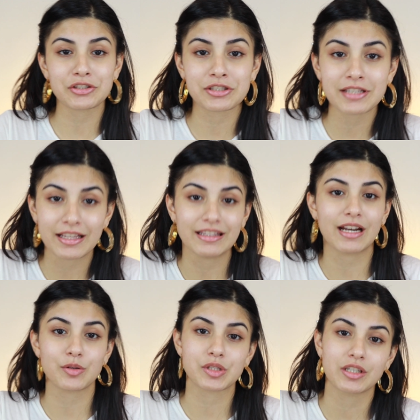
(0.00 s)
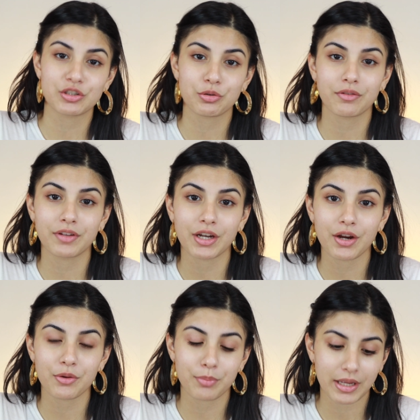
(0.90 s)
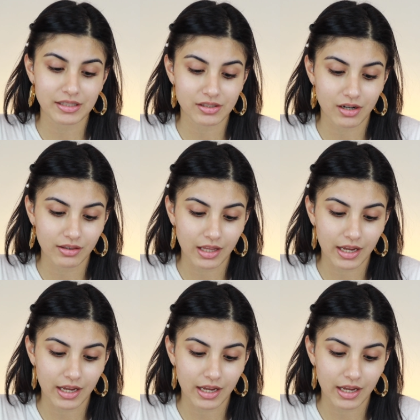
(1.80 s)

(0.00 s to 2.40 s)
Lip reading: just said that I was gonna do a video based on